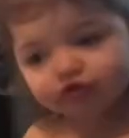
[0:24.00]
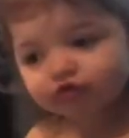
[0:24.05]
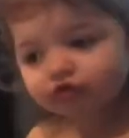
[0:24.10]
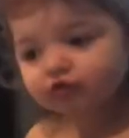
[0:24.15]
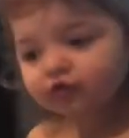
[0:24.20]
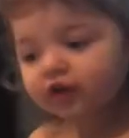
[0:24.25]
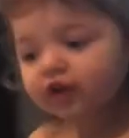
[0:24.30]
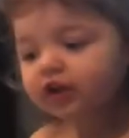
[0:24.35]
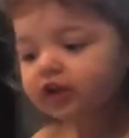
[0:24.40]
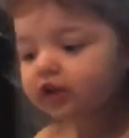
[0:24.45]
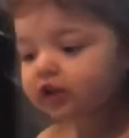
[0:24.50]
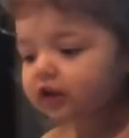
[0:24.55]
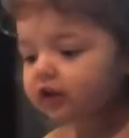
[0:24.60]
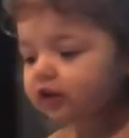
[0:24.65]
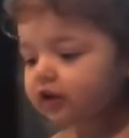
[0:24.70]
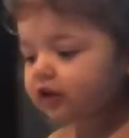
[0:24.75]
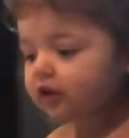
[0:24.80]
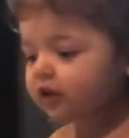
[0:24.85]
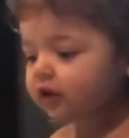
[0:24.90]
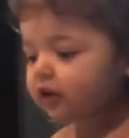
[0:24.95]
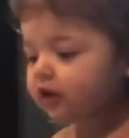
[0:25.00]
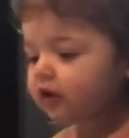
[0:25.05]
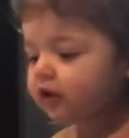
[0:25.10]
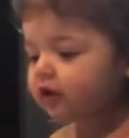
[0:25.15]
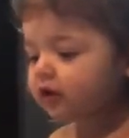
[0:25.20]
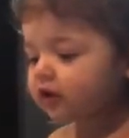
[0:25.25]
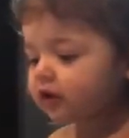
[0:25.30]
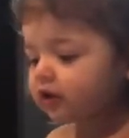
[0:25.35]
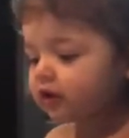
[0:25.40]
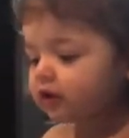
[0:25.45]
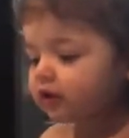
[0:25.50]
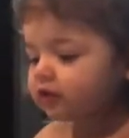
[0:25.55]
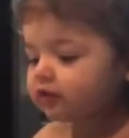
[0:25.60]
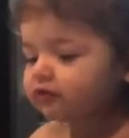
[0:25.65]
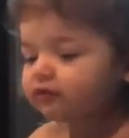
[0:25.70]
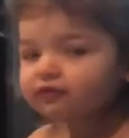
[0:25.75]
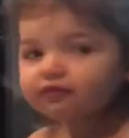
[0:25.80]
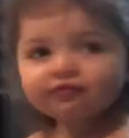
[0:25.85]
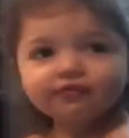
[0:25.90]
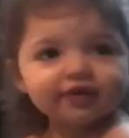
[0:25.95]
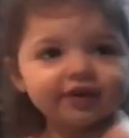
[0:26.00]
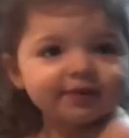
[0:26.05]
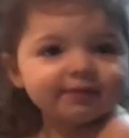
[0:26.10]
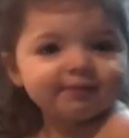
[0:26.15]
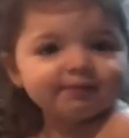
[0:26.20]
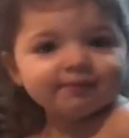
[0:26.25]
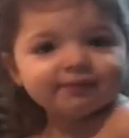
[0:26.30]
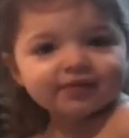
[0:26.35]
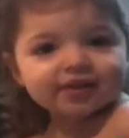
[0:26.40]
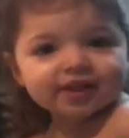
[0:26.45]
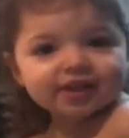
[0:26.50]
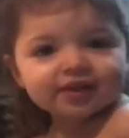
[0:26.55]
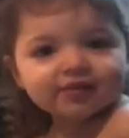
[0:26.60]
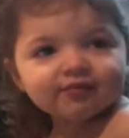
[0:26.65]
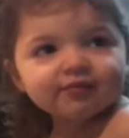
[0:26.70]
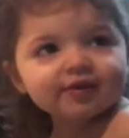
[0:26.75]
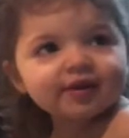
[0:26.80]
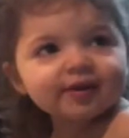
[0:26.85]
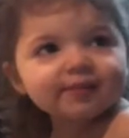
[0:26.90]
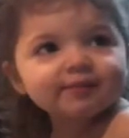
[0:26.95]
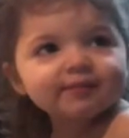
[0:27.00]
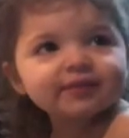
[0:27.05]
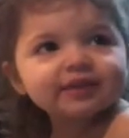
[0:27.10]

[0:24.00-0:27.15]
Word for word: You gonna sweep it up? Sweep, sweep,